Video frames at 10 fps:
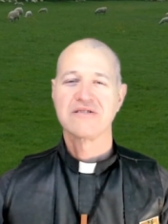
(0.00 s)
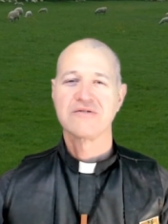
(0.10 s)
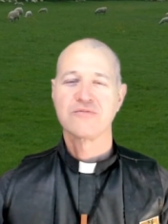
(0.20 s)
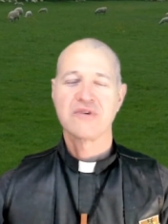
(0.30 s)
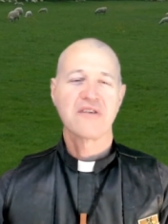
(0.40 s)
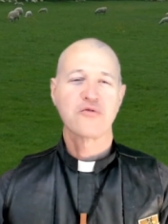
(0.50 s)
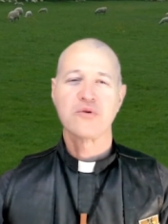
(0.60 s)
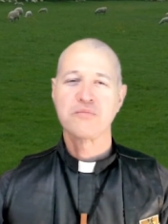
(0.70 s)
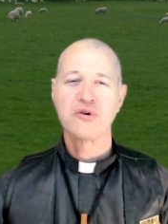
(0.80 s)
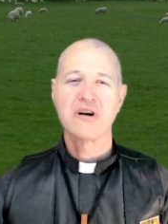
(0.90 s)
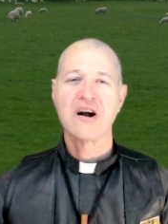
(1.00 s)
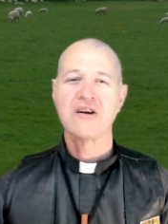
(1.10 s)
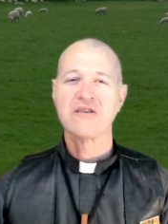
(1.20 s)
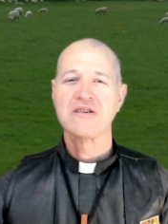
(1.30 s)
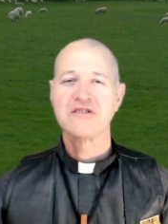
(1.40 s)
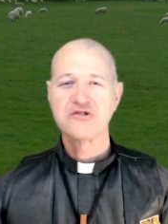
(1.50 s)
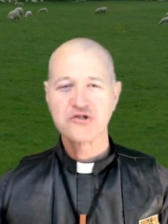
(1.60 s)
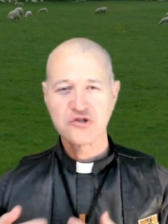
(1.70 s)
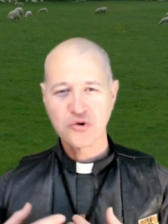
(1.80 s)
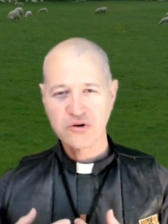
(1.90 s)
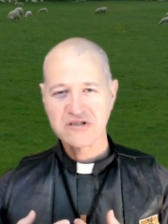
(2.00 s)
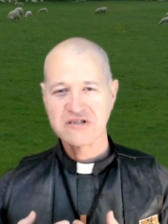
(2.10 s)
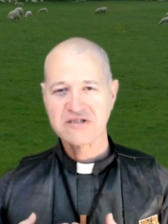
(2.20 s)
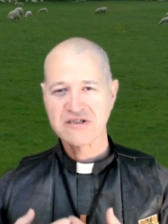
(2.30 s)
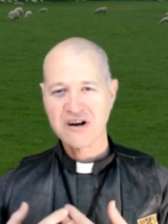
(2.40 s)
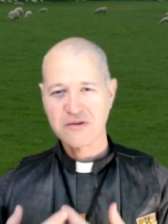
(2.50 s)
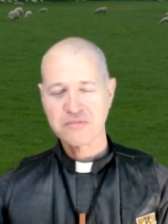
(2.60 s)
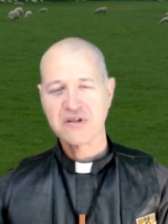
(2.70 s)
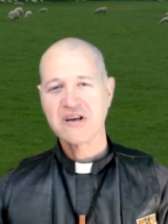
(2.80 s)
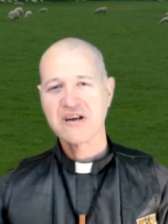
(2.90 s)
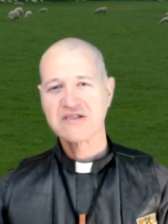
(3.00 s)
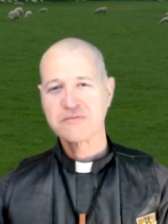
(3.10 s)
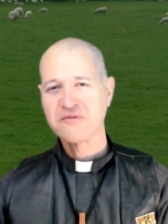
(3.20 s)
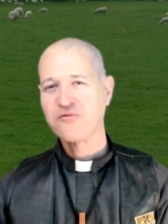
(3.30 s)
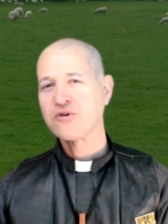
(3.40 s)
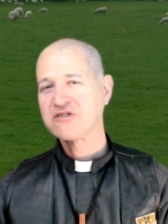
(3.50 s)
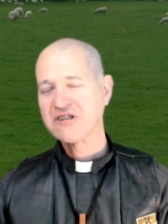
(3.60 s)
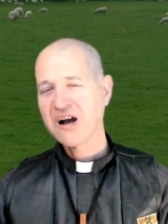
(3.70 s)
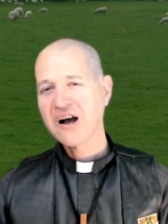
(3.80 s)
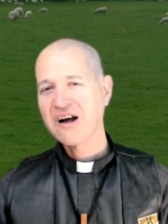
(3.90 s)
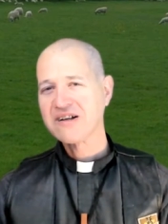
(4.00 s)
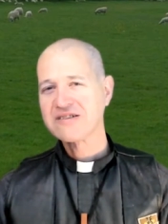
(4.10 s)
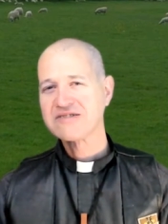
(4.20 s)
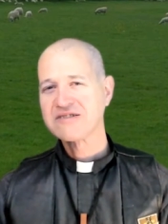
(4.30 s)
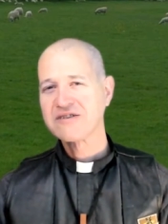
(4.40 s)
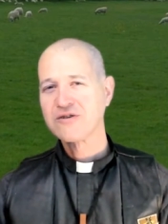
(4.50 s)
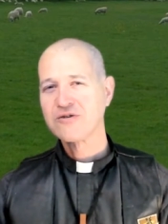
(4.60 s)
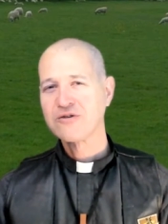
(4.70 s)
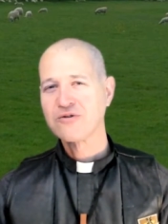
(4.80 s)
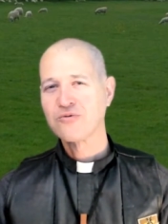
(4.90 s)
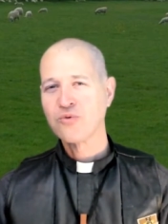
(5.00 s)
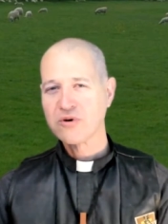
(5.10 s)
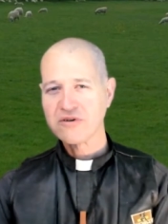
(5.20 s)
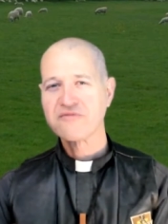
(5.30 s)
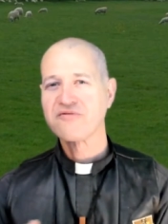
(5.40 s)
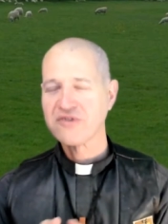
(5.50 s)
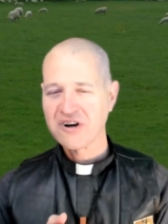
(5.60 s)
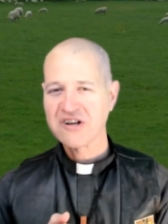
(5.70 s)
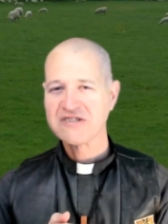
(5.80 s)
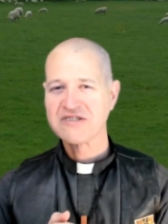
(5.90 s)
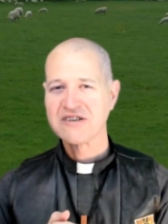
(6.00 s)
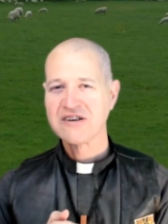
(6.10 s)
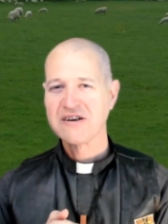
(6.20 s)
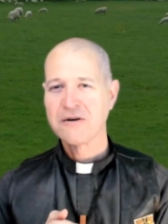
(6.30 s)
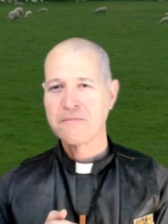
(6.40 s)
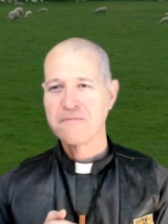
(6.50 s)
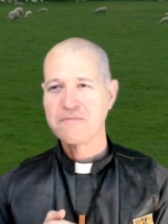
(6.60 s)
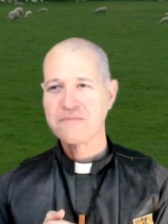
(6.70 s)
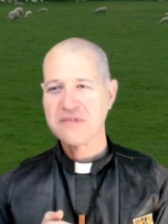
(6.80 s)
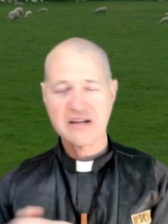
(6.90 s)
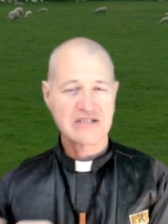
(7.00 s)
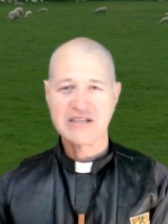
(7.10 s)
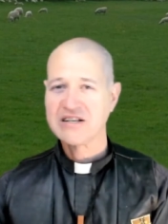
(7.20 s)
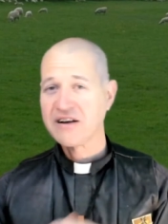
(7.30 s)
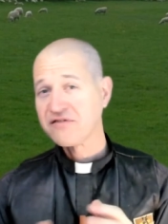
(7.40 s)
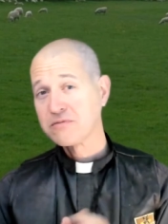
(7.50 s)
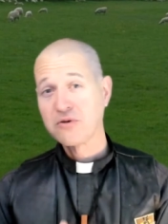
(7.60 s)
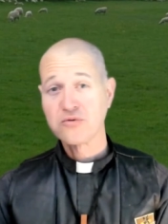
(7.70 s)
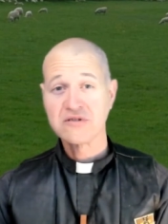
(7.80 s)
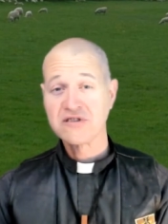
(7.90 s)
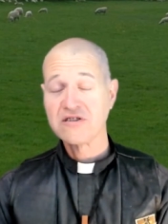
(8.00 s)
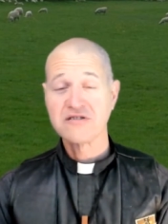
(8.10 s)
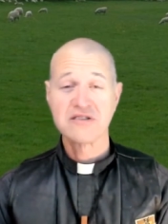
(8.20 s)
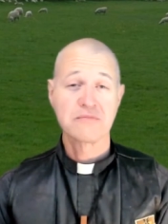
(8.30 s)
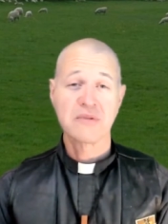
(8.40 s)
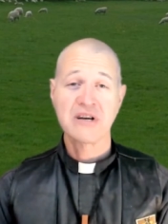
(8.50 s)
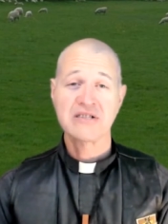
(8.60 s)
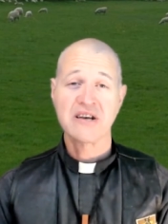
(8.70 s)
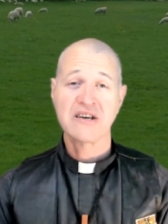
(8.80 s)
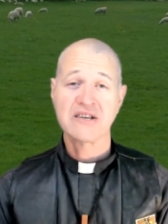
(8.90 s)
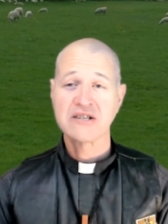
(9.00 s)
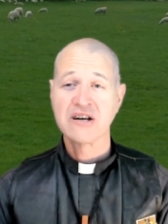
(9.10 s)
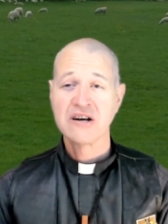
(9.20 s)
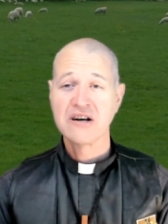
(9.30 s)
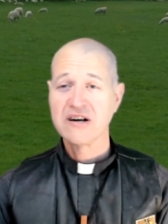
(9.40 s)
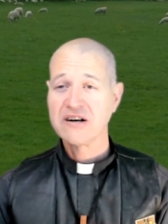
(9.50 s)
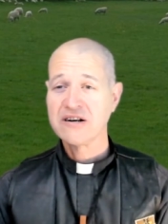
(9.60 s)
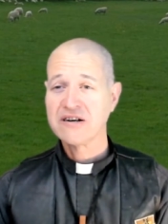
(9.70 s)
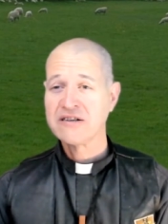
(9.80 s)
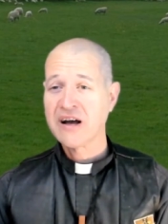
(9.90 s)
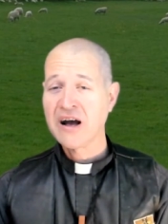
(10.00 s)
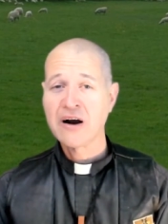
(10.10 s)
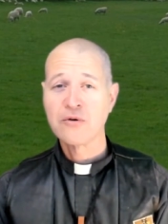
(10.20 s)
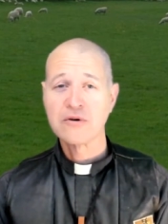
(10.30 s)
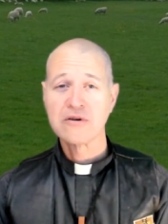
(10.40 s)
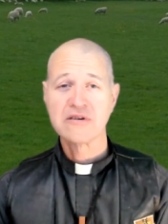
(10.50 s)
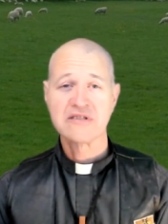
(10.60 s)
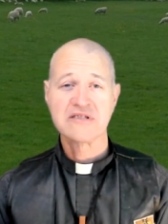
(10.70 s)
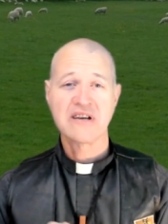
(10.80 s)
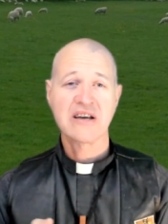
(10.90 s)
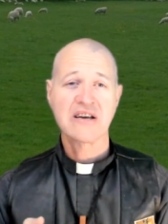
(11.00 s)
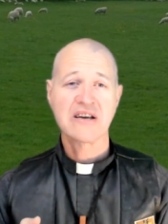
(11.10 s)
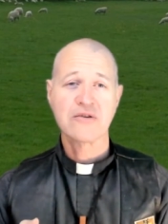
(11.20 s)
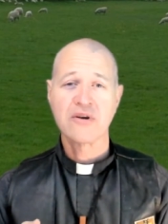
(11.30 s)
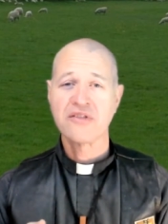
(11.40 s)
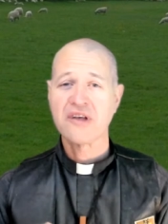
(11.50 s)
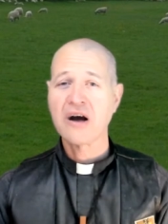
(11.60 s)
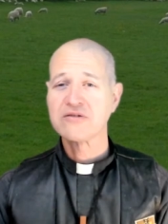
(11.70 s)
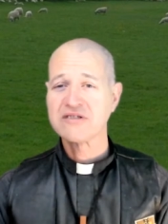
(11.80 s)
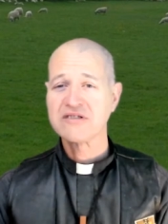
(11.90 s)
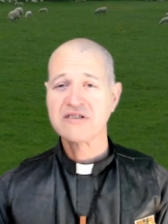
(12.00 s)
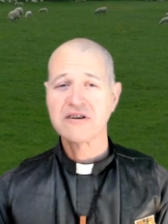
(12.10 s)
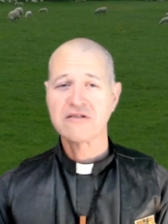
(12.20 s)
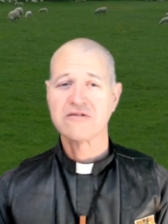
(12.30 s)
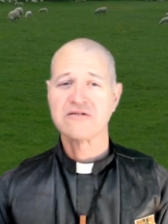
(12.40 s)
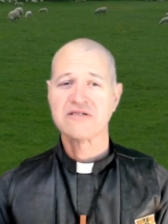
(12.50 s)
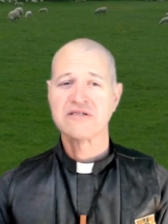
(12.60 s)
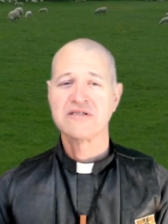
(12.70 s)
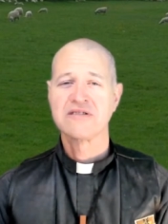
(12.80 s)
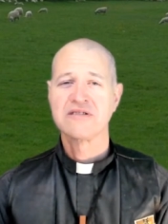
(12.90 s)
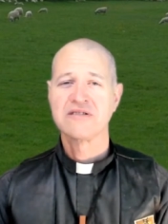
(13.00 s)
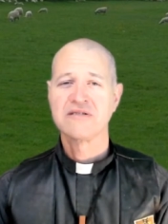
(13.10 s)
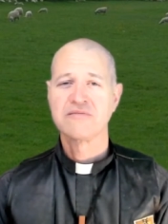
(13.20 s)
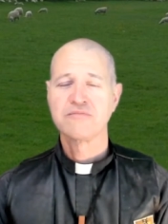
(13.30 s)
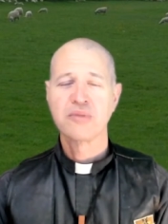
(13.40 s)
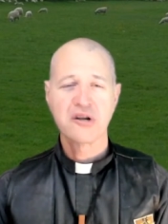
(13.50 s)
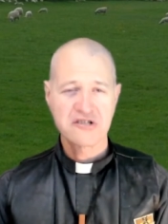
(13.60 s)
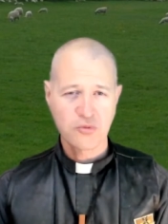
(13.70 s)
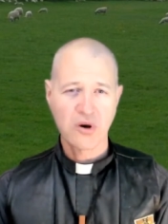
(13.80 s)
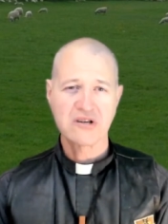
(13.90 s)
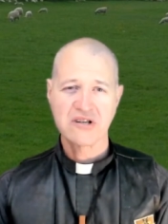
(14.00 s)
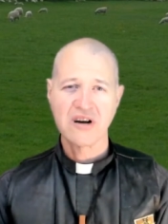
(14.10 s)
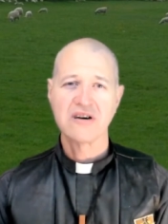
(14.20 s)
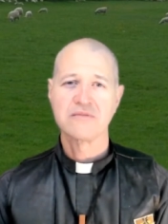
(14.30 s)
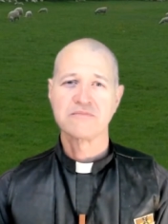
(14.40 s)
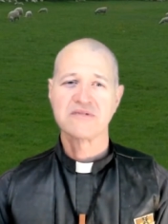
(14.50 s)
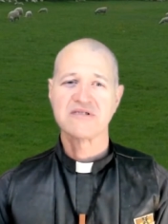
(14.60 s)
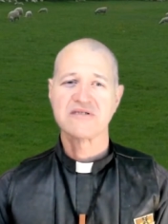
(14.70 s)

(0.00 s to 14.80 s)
Whenever we put our choices and our plans before God's word for us, that's the inevitable result. It may take an hour, a day, or a thousand years, but it's what comes.